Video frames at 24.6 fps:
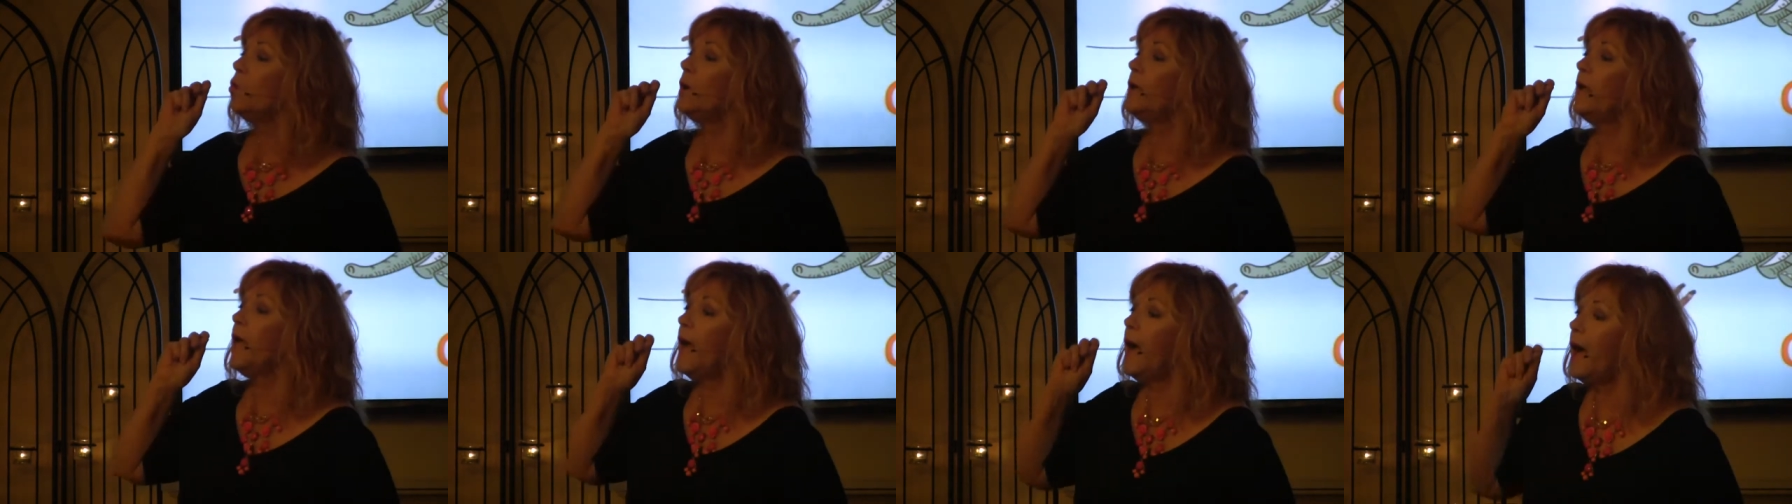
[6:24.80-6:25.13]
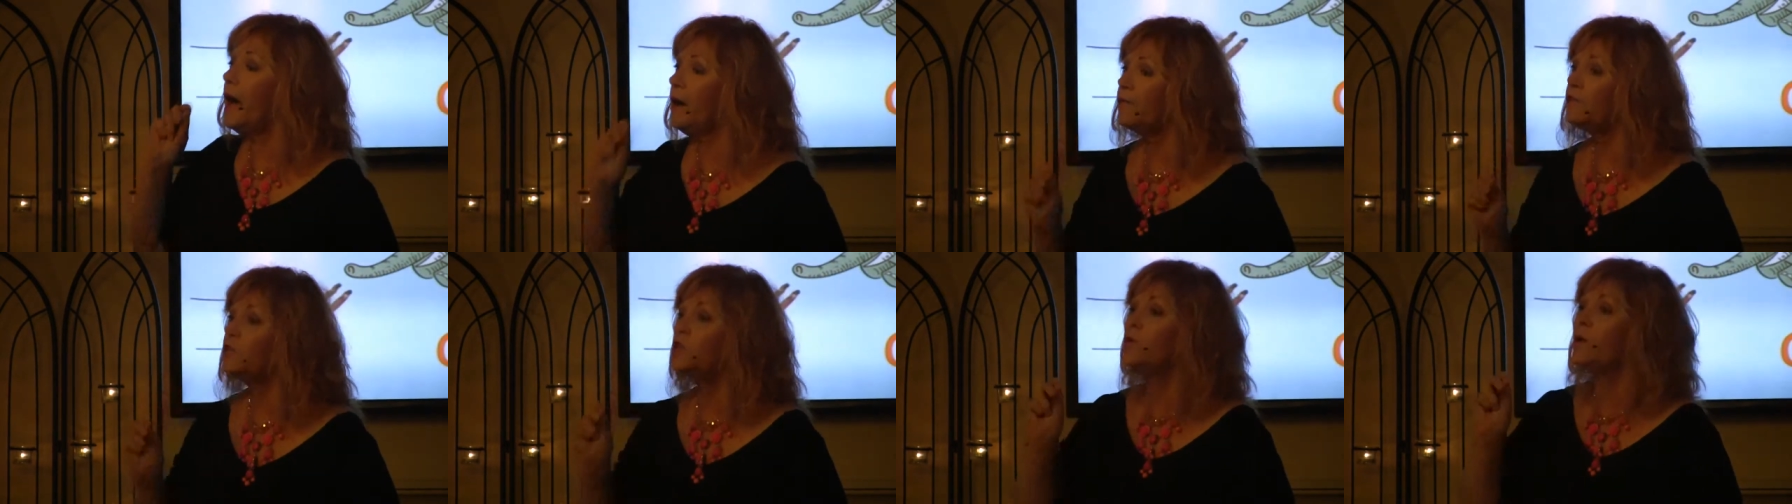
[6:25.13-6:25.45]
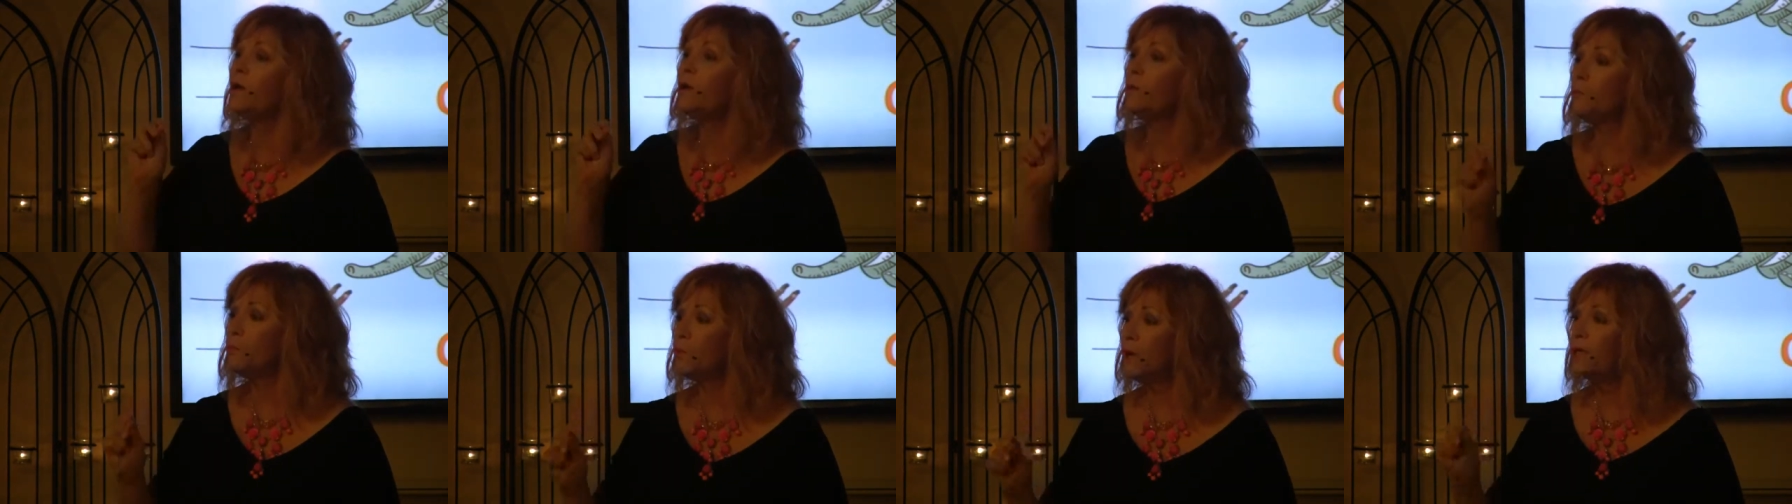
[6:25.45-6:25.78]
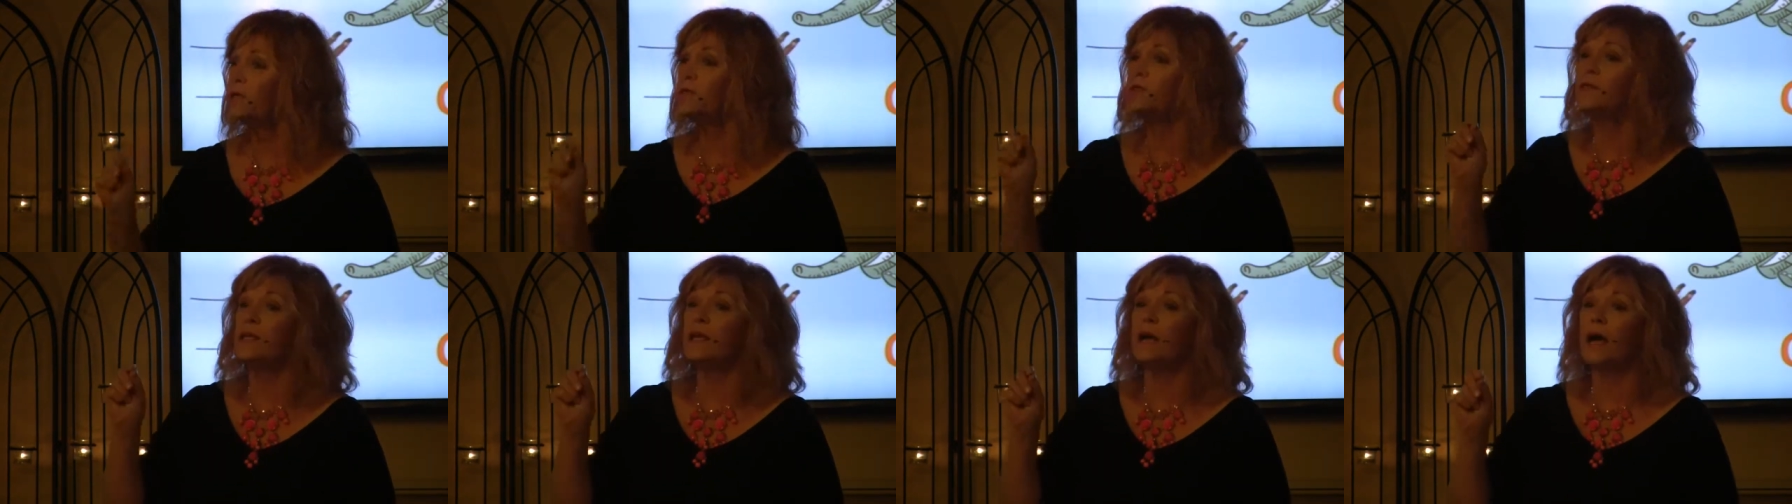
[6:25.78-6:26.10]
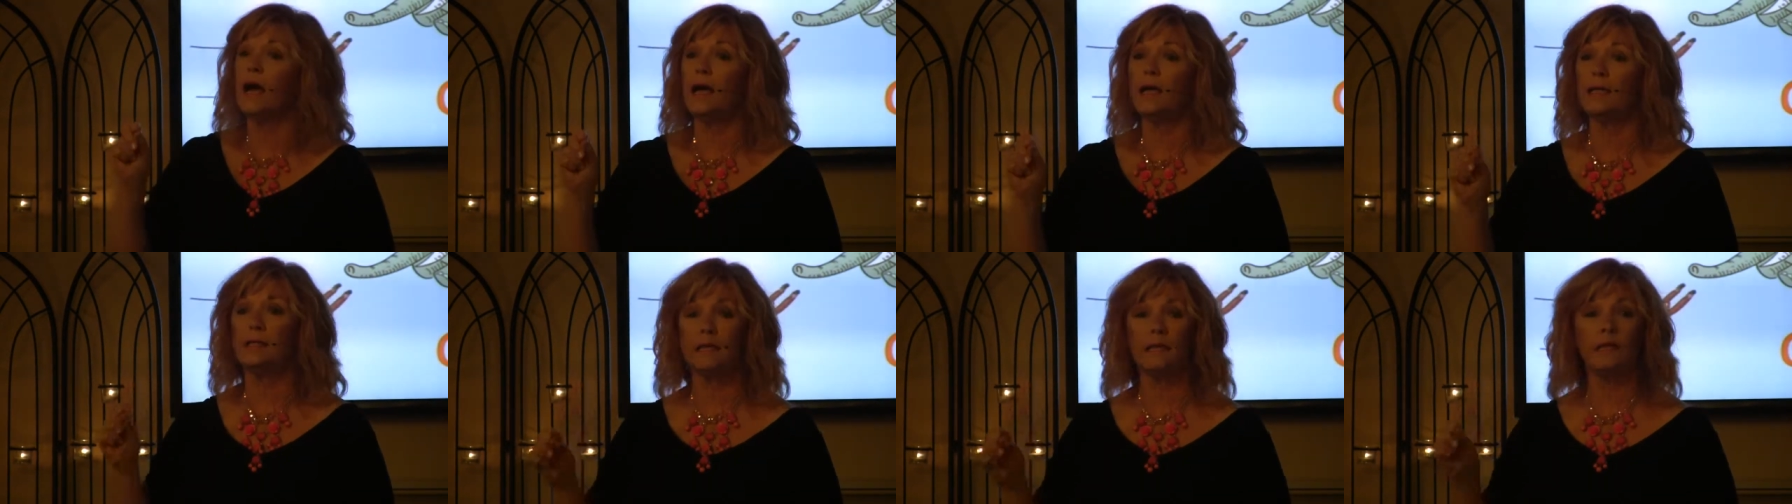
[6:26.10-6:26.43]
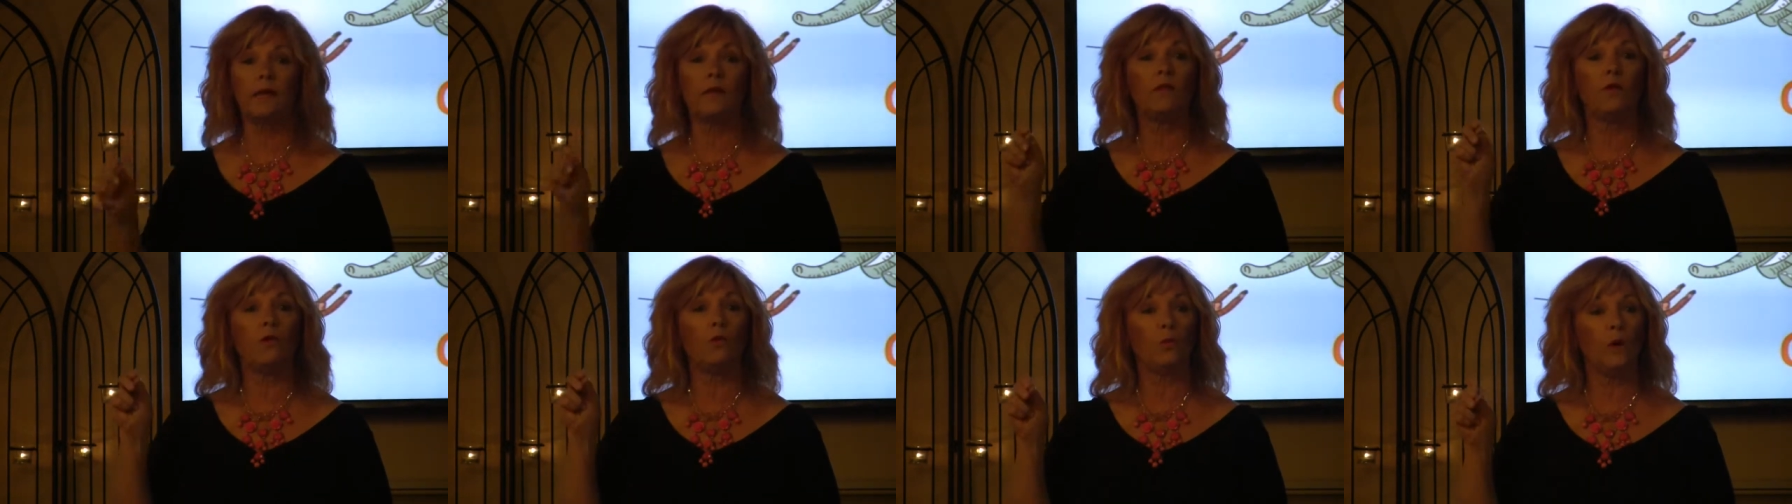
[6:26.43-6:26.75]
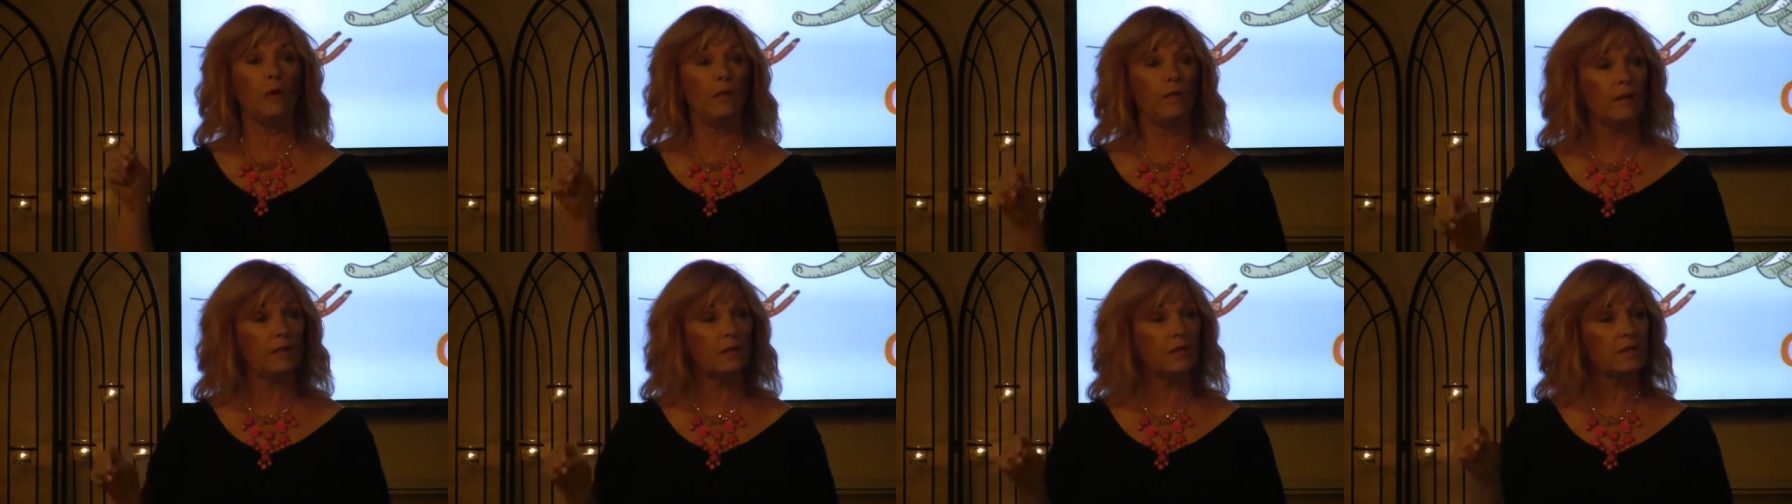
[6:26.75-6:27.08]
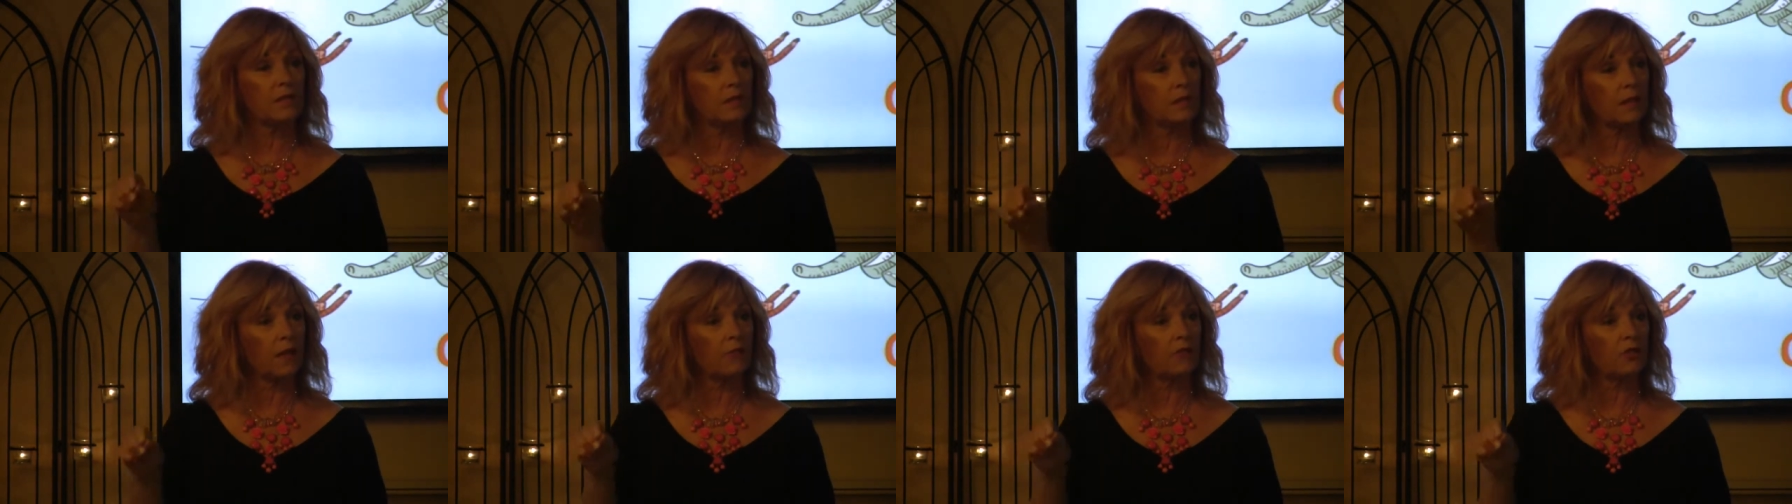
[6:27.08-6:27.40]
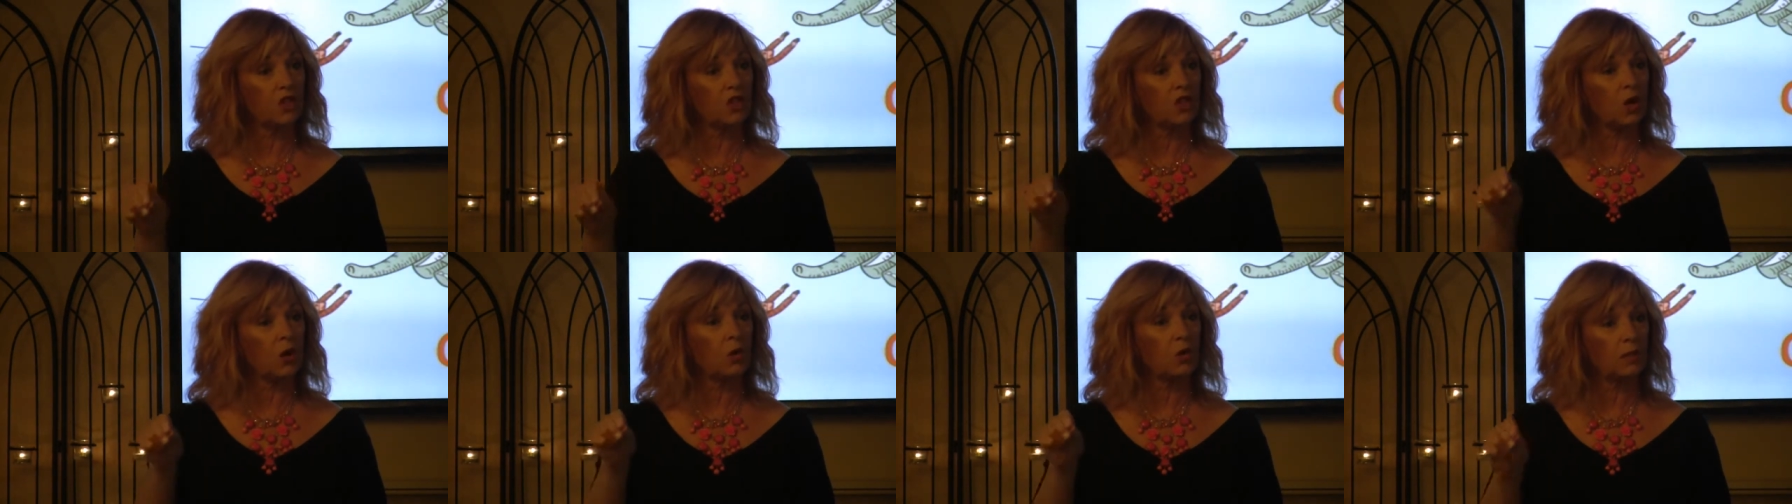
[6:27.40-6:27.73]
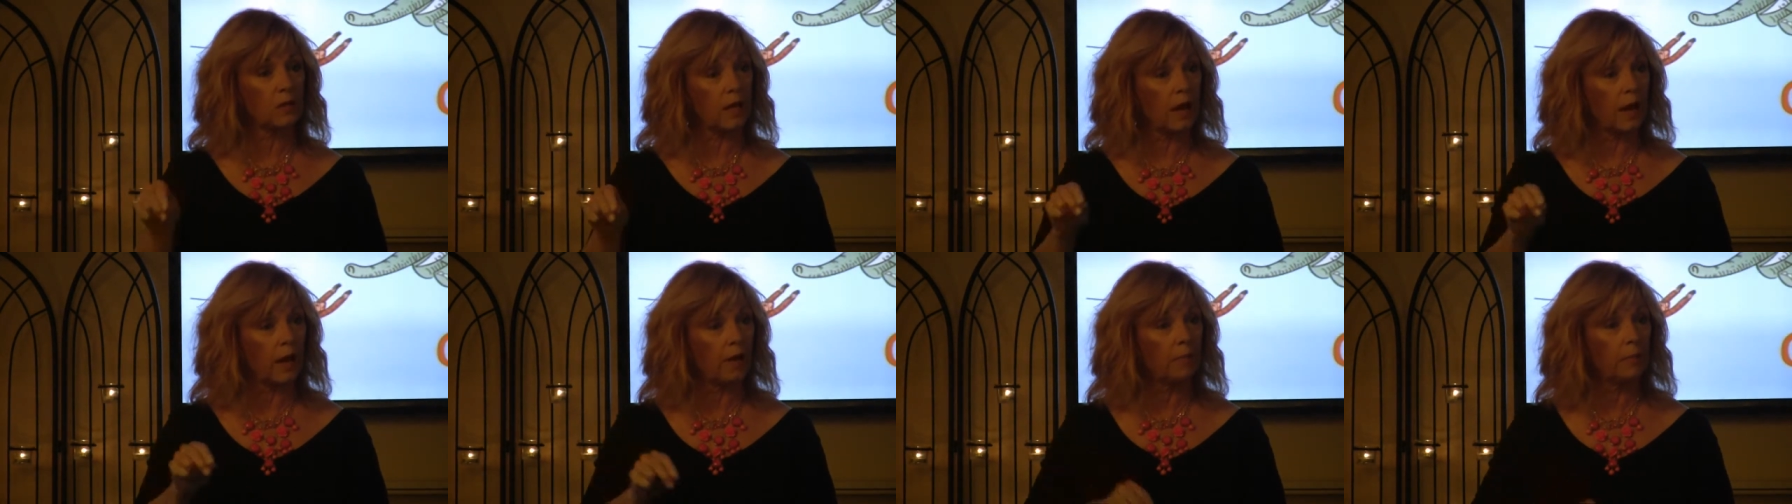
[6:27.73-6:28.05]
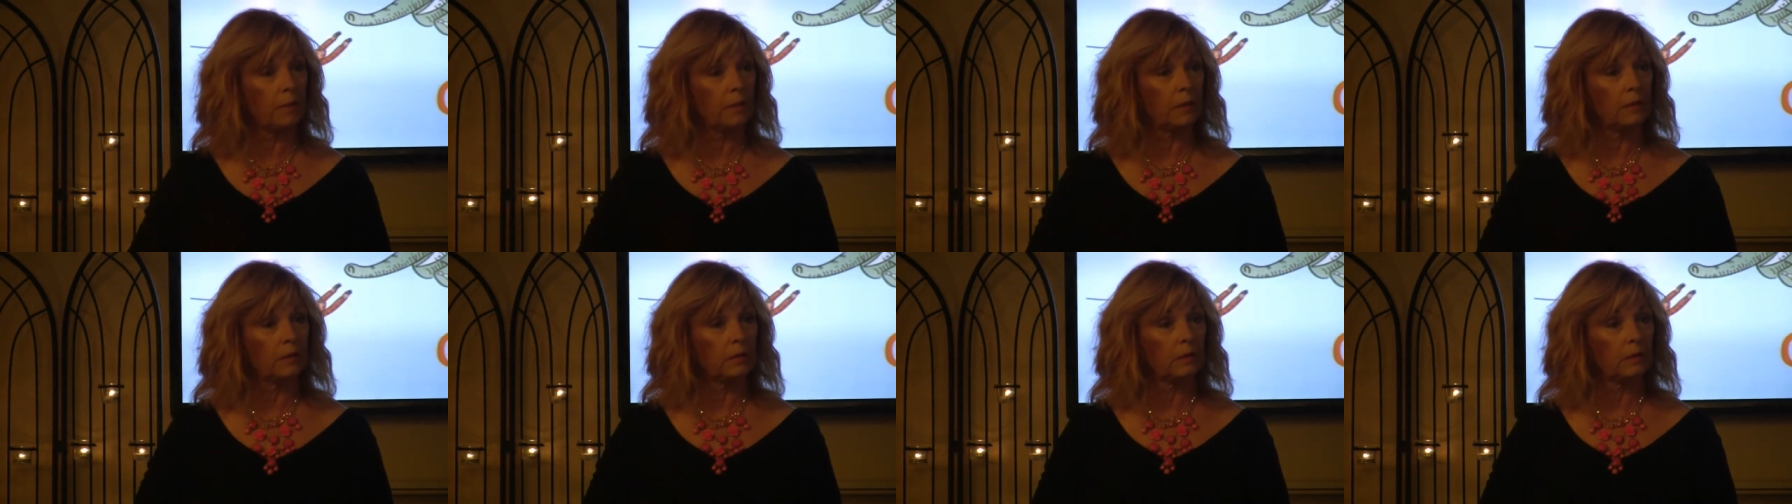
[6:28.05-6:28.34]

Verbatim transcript: we have to embrace the idea that when this stuff shows up,